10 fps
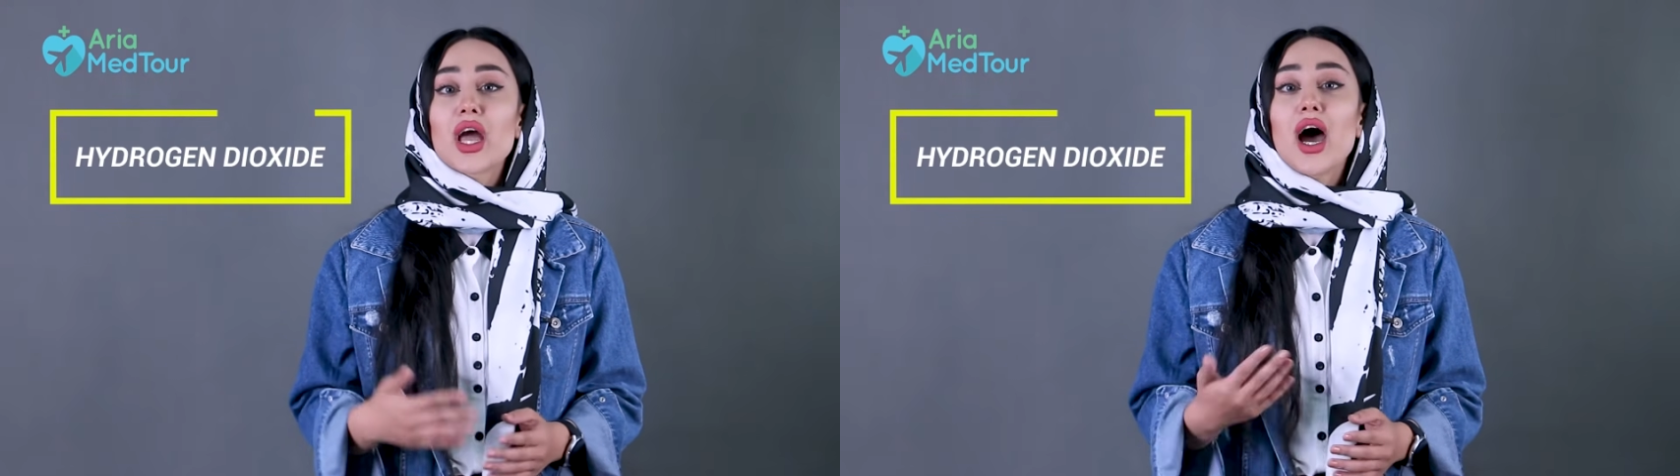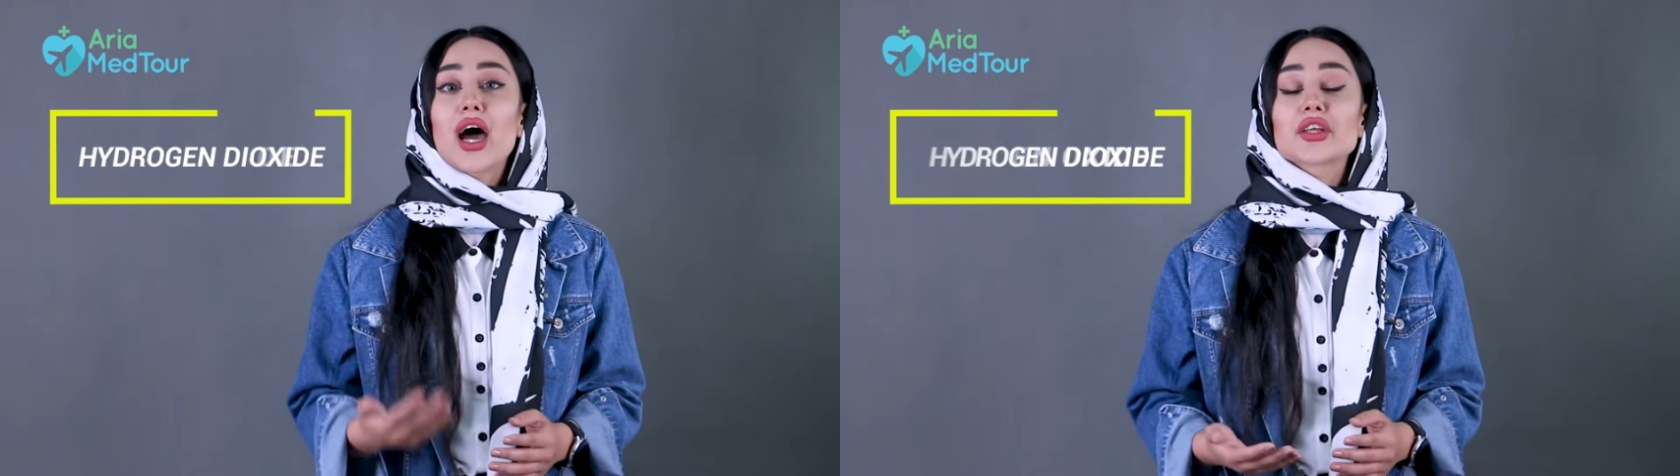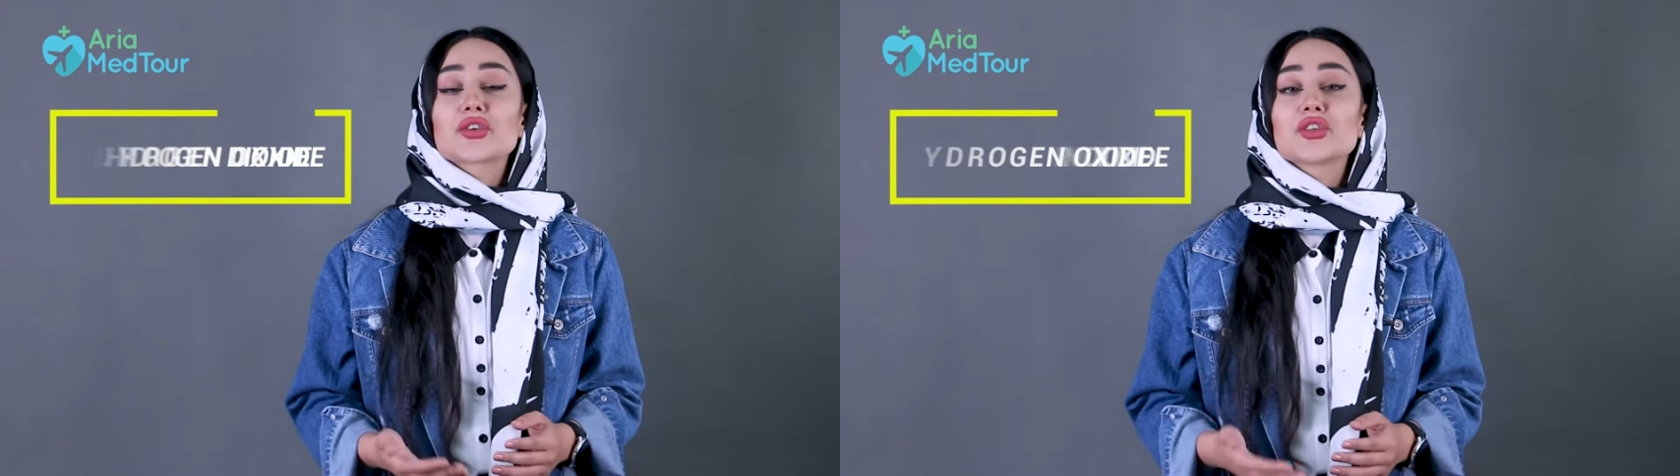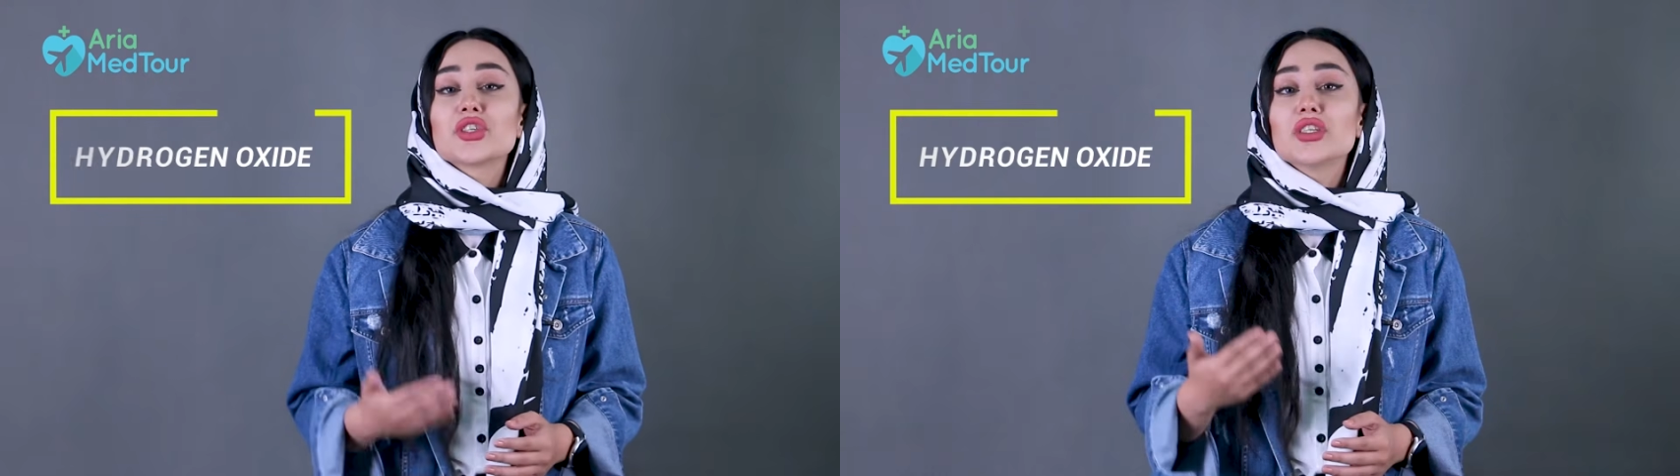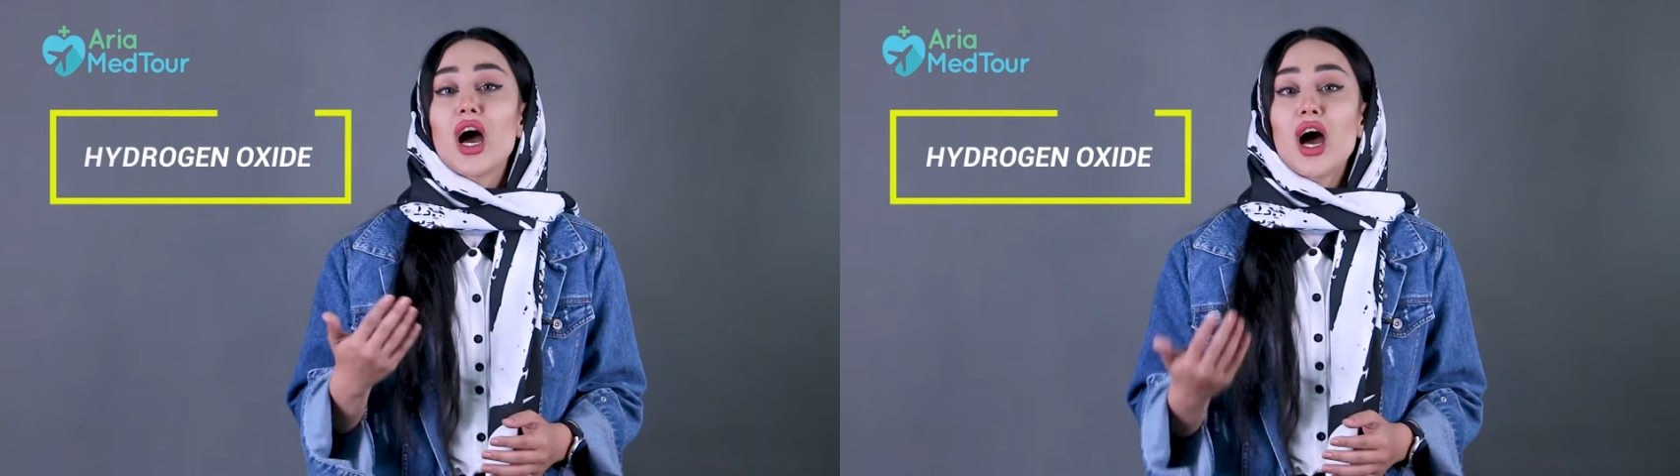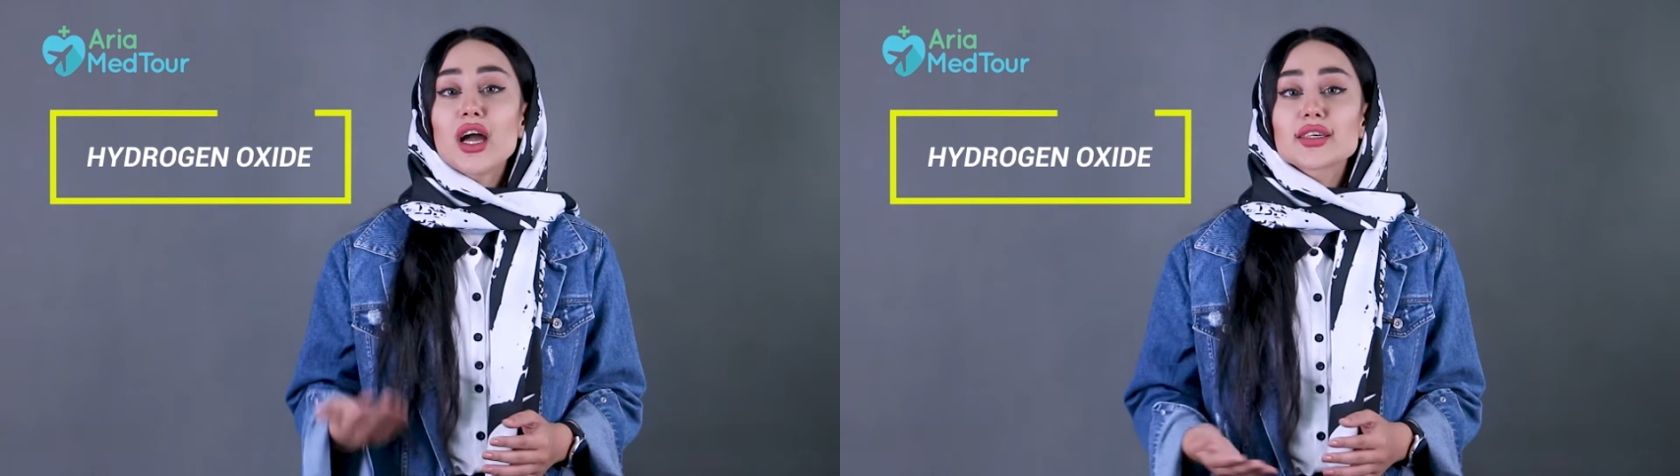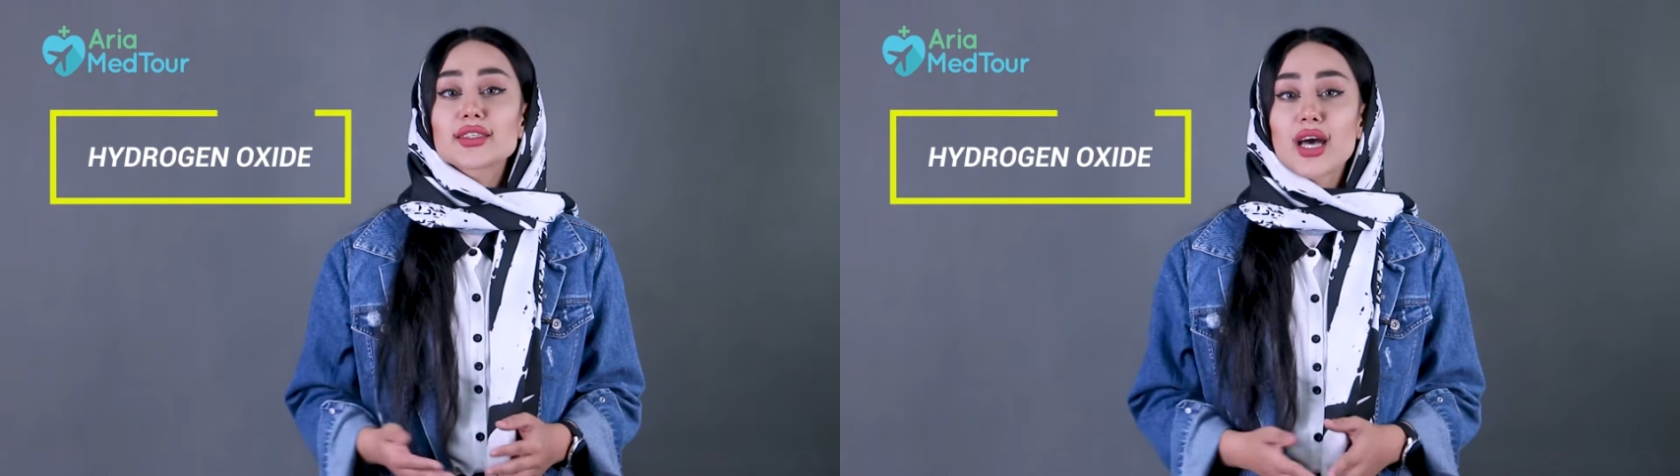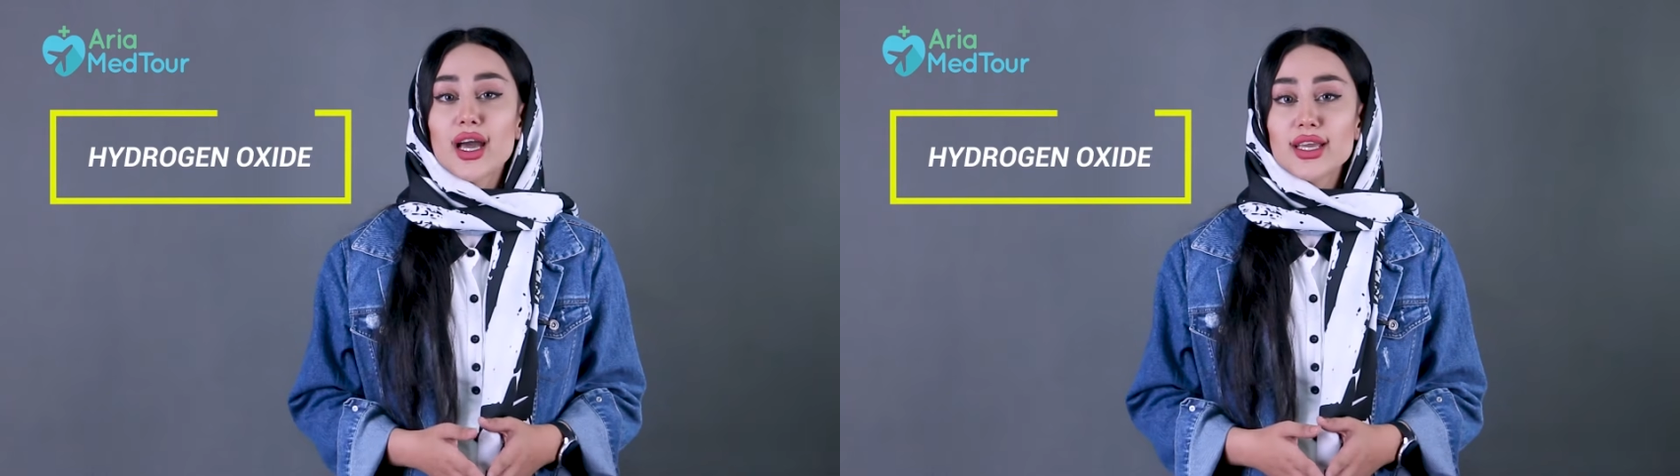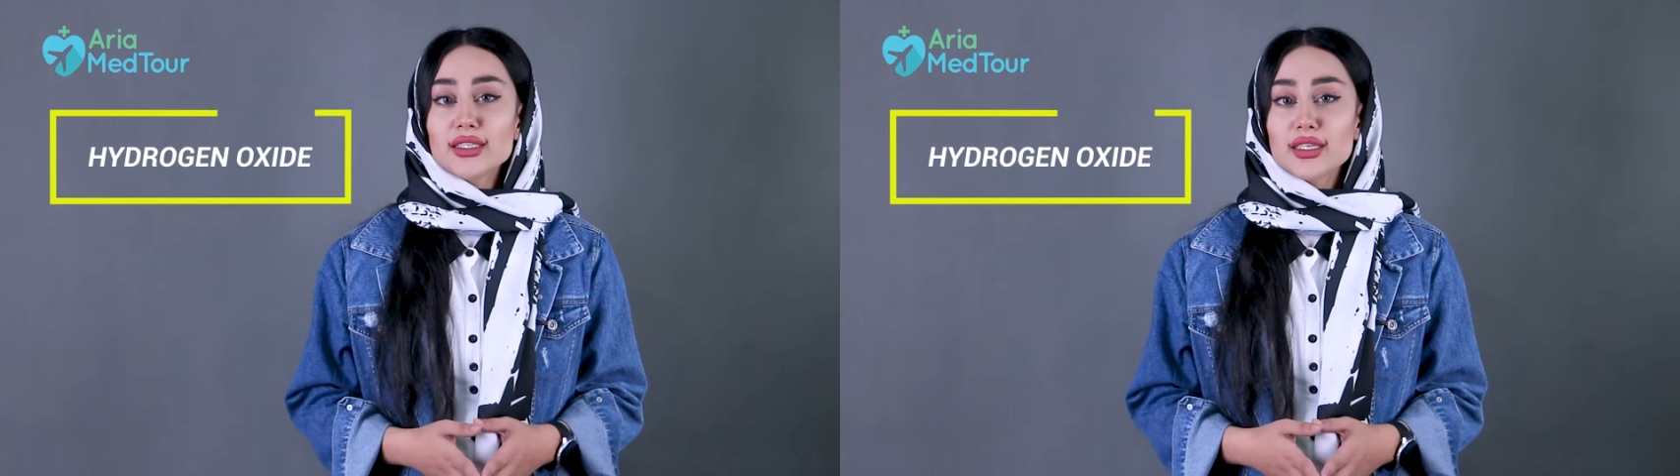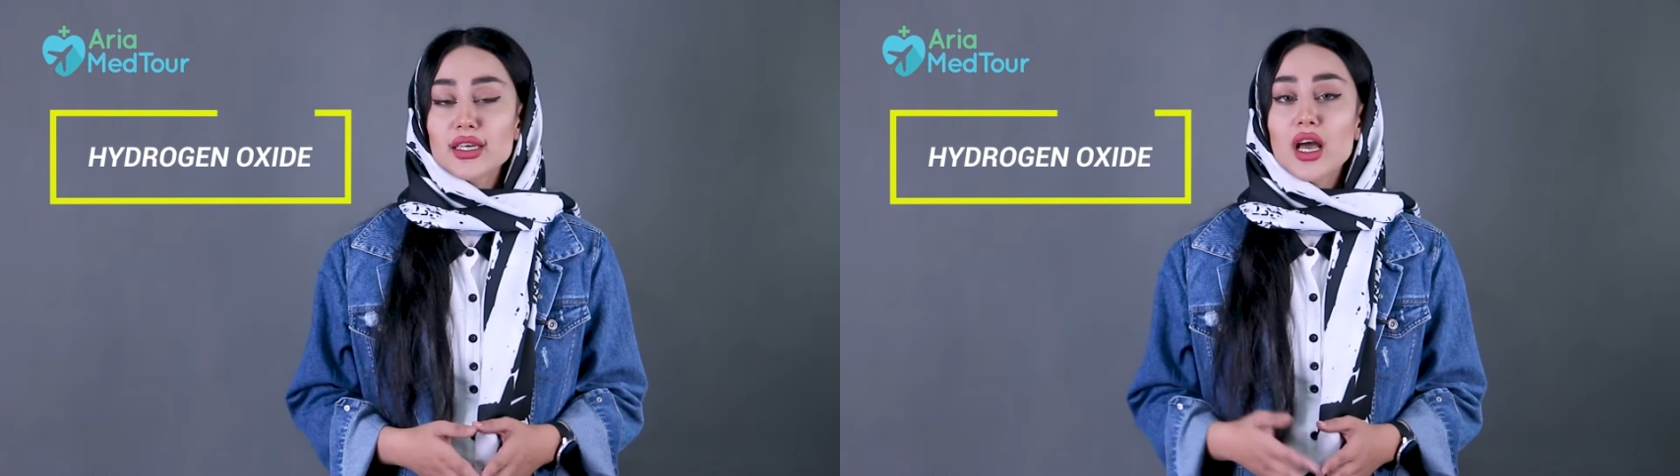hydrogen oxide,